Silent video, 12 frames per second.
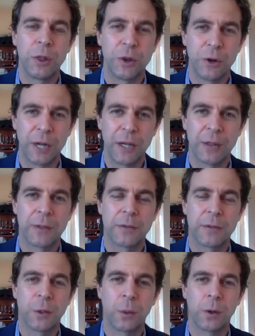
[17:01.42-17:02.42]
30th.
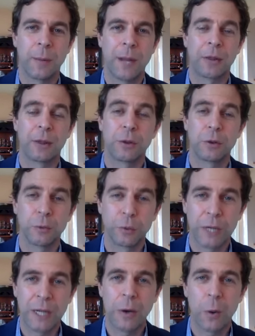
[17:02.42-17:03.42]
So we're about
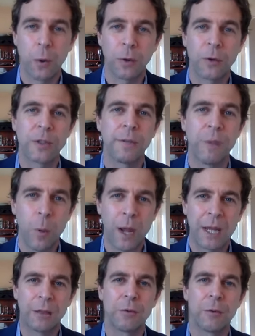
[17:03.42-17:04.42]
three quarters of the
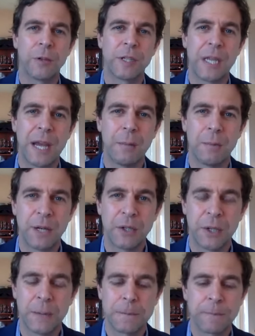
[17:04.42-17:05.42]
way through the state
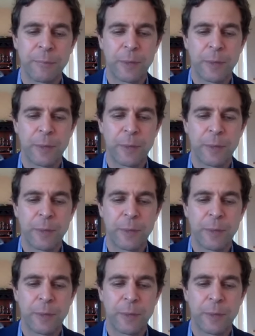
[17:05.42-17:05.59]
budget.